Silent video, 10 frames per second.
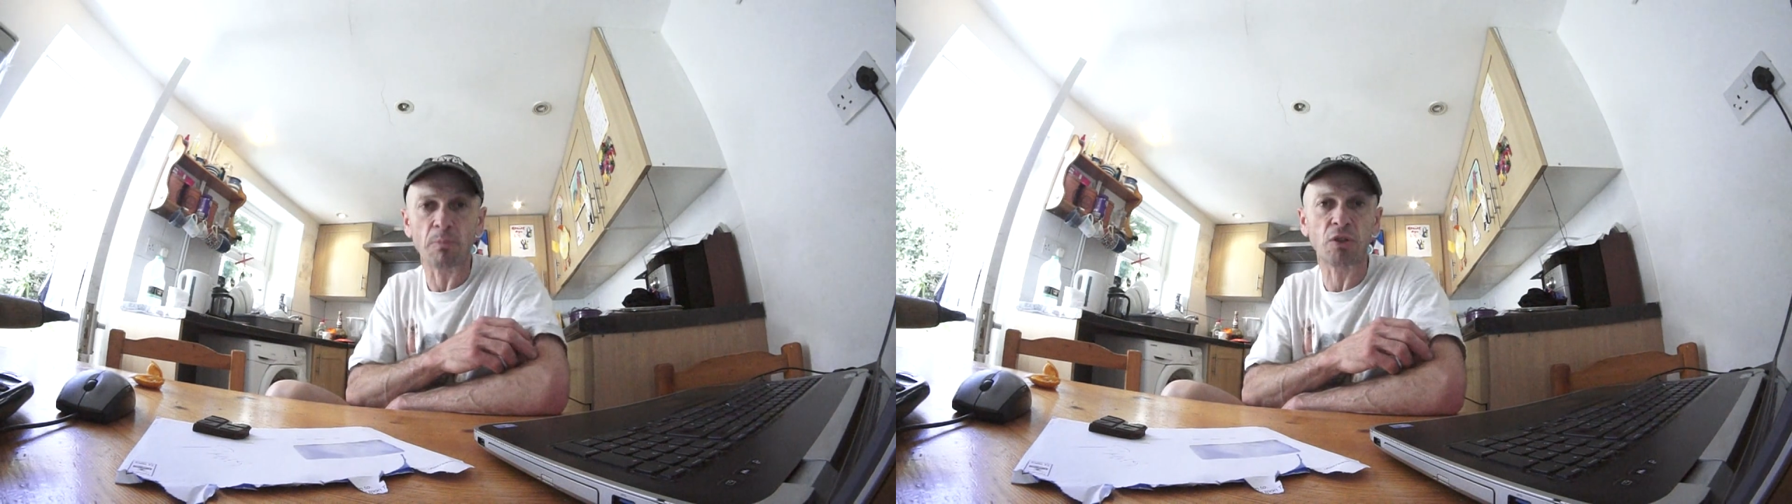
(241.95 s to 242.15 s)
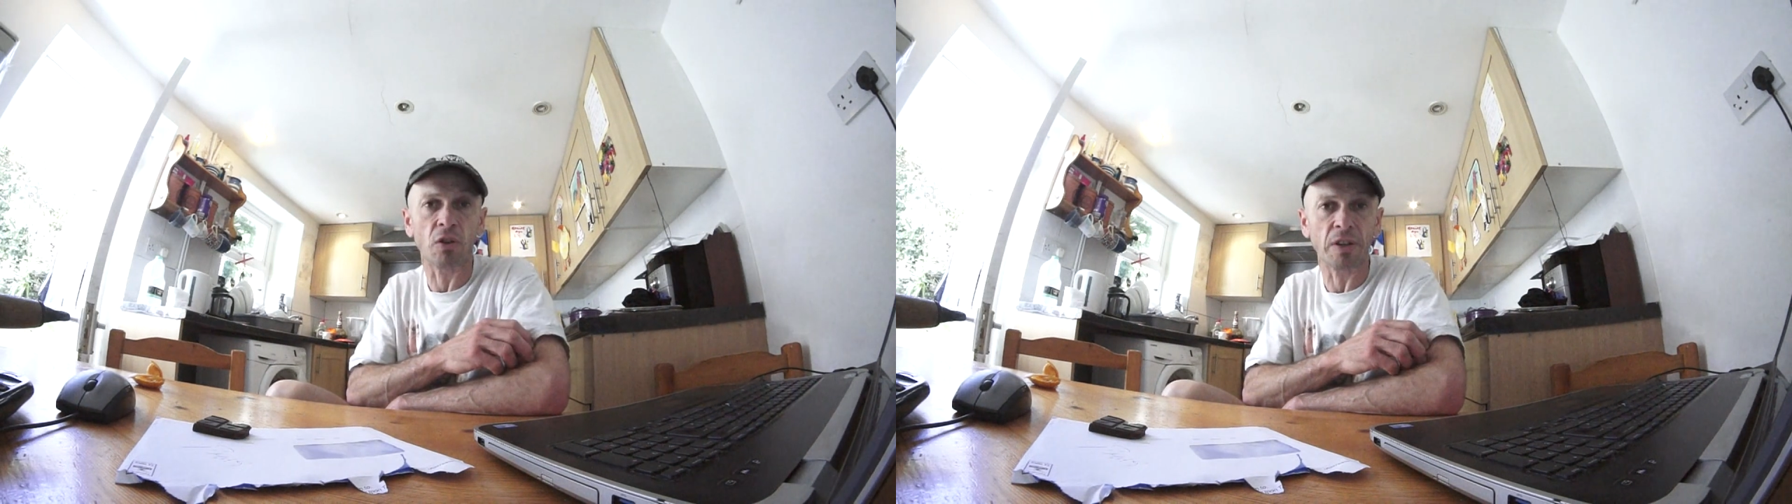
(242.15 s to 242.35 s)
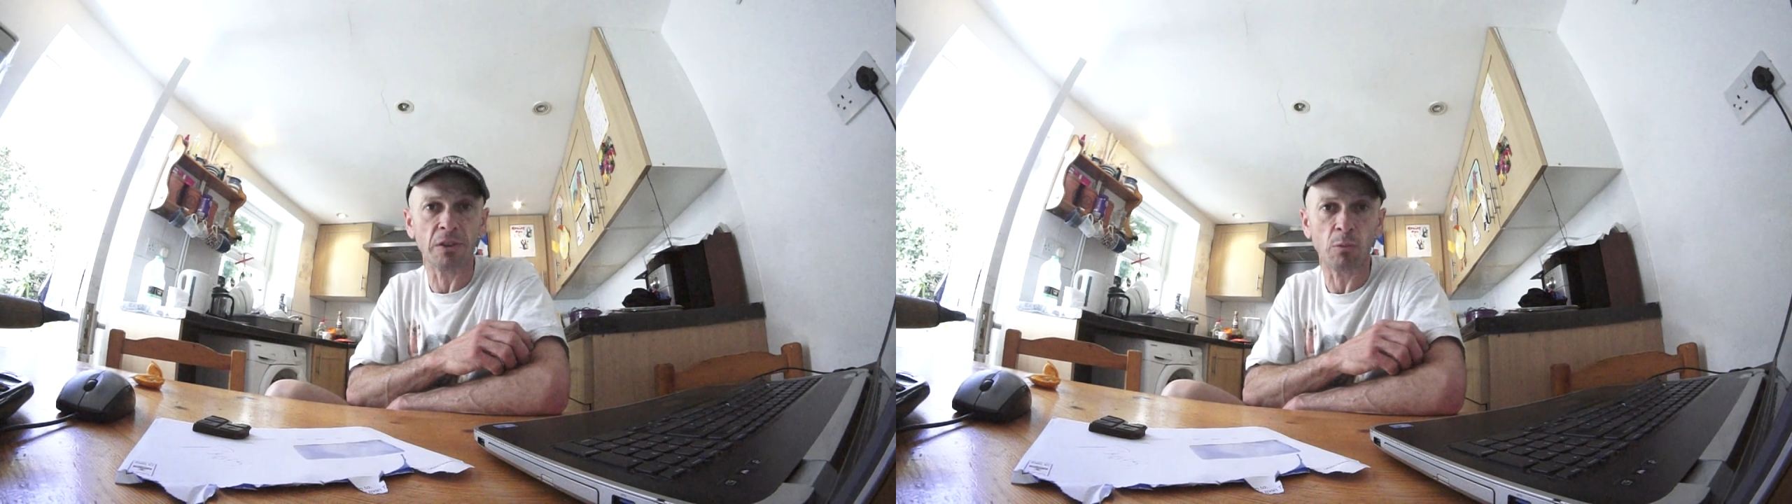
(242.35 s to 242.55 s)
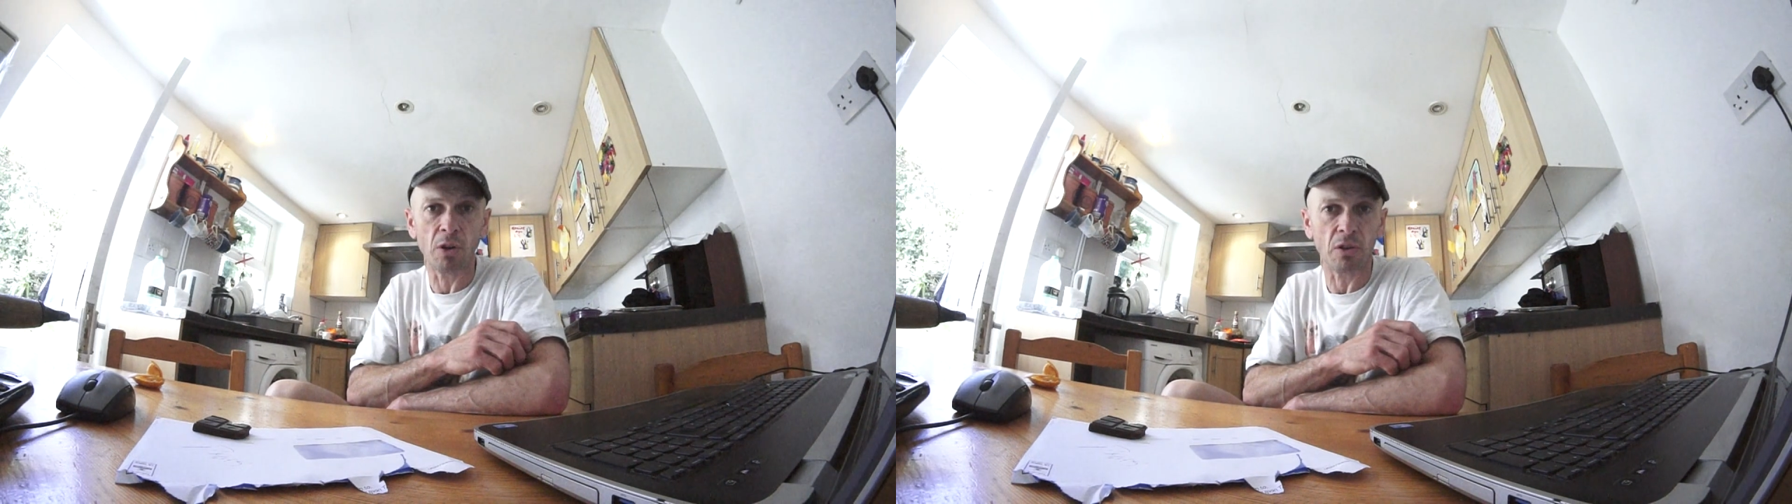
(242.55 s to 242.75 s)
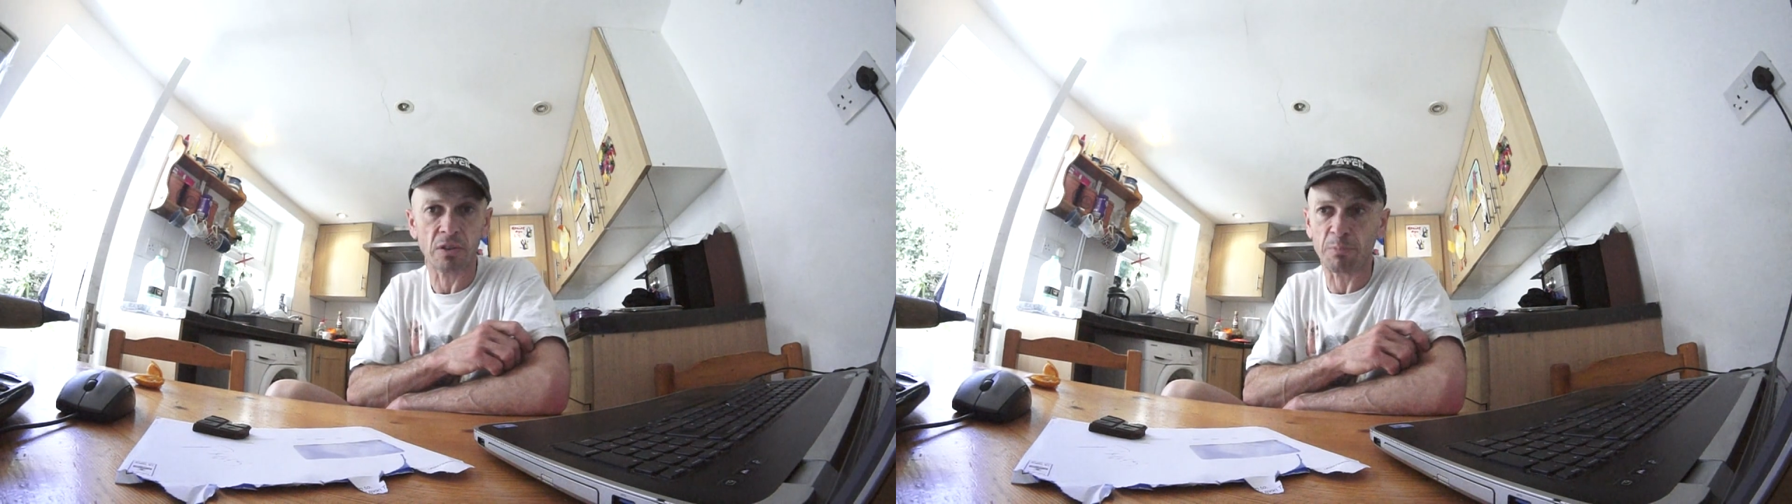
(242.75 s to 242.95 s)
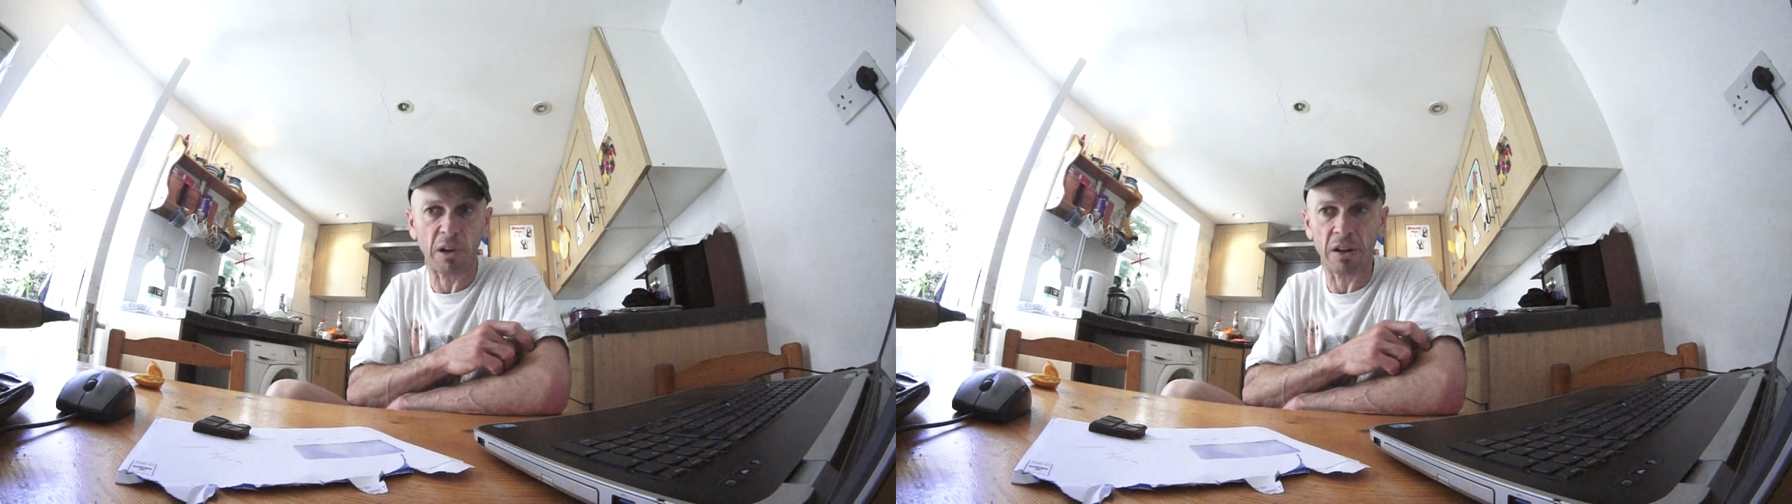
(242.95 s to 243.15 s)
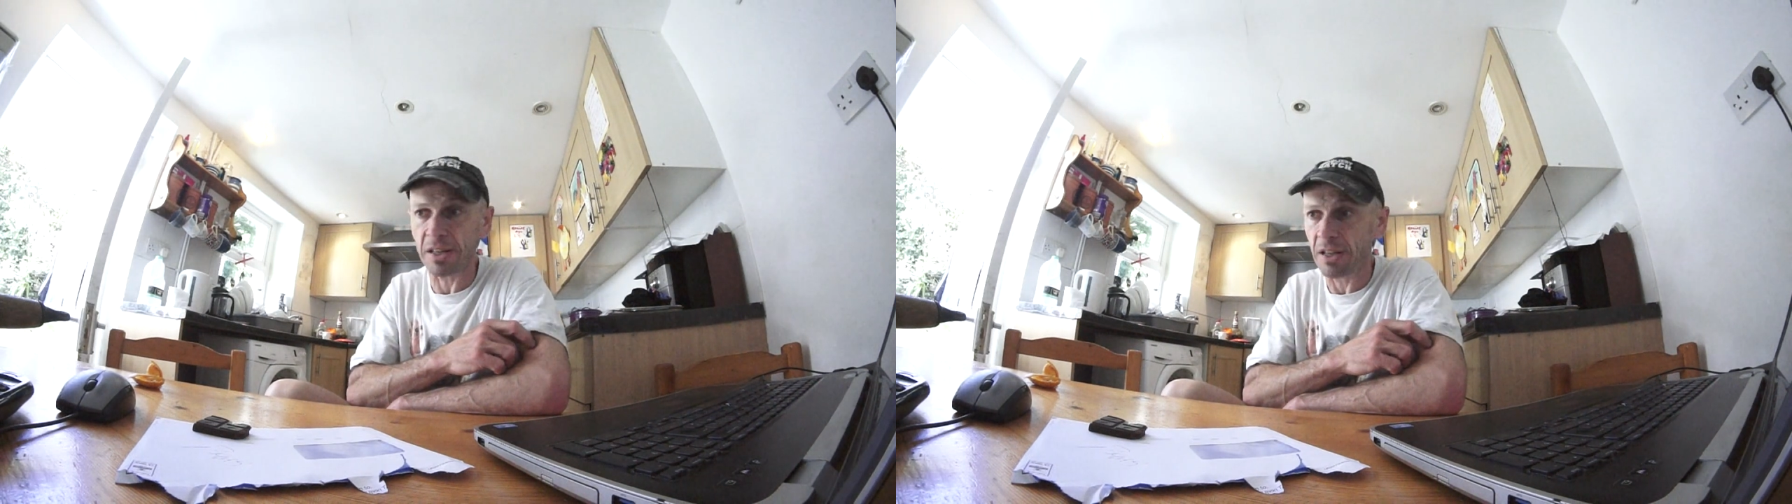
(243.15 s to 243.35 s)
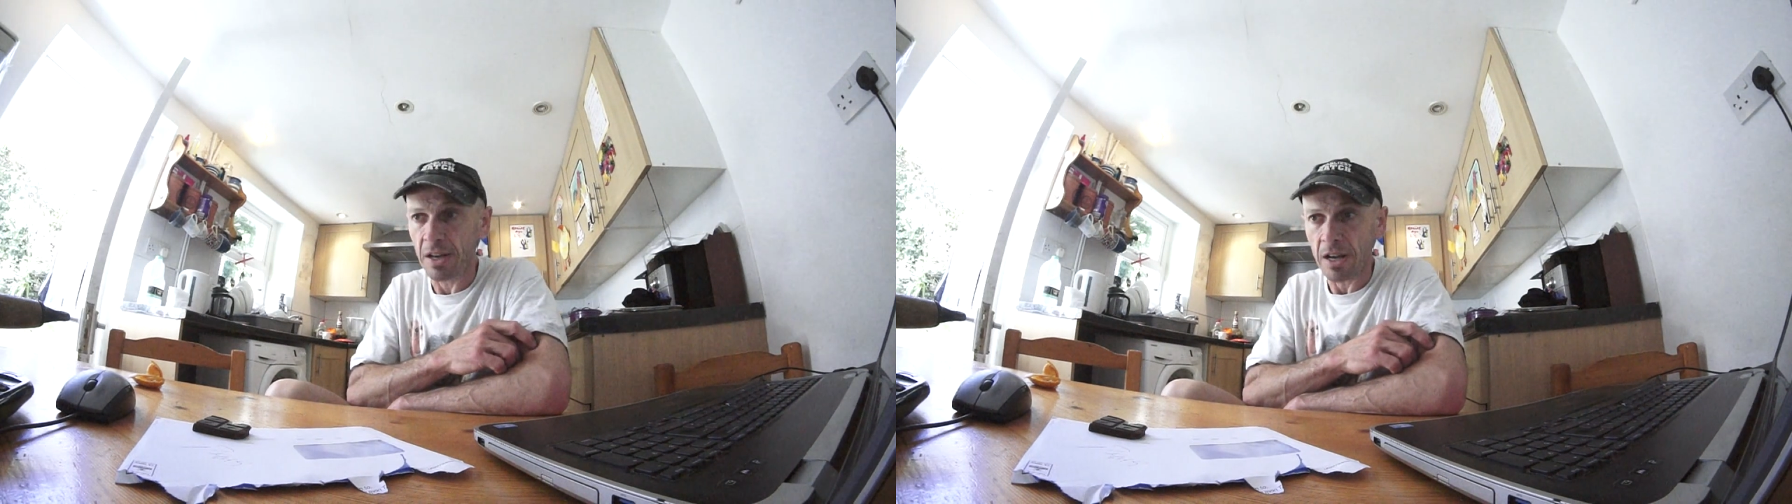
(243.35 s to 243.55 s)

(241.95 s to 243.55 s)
song in the world by